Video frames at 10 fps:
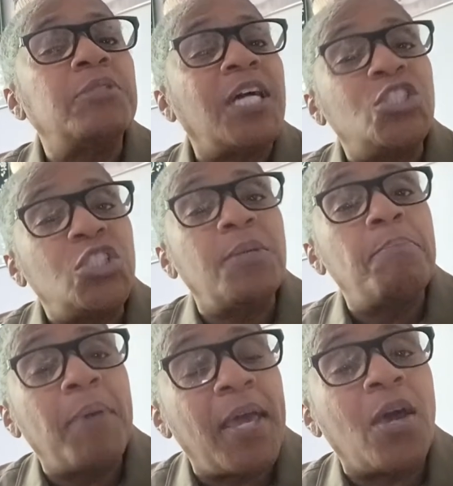Touch the
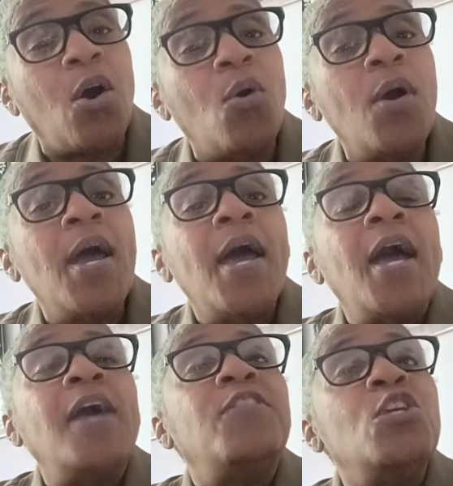bell,
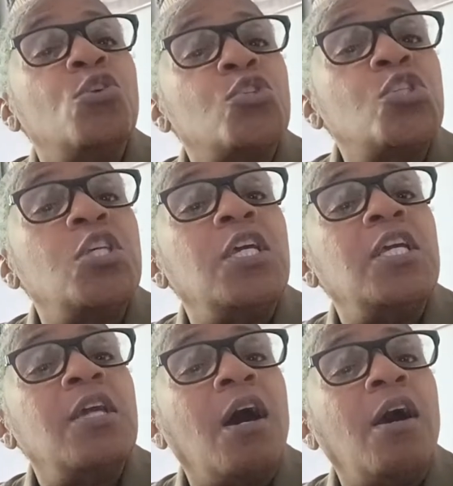and then you'll
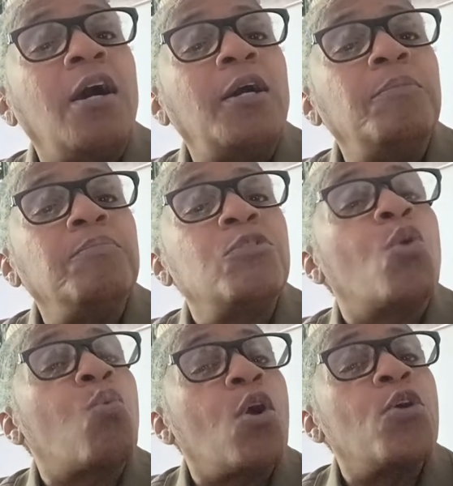see um, the
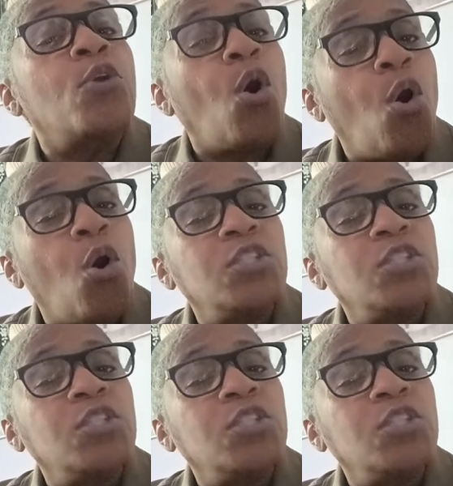word all.